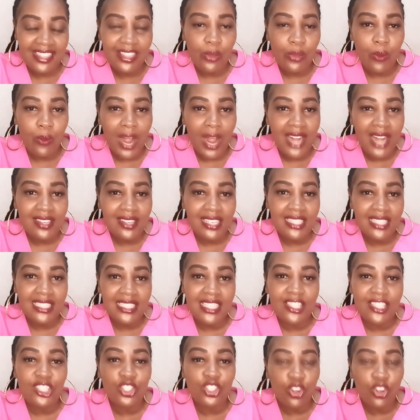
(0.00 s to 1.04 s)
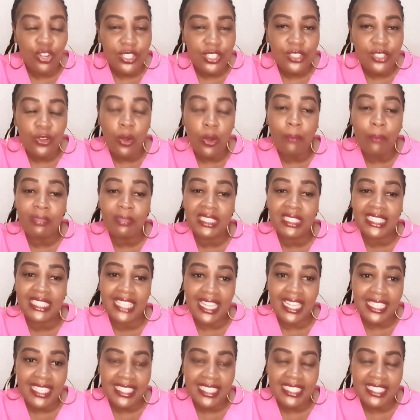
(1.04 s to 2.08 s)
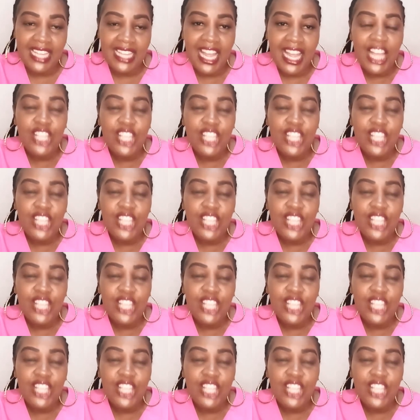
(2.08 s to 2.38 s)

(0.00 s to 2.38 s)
the one that is not complicated.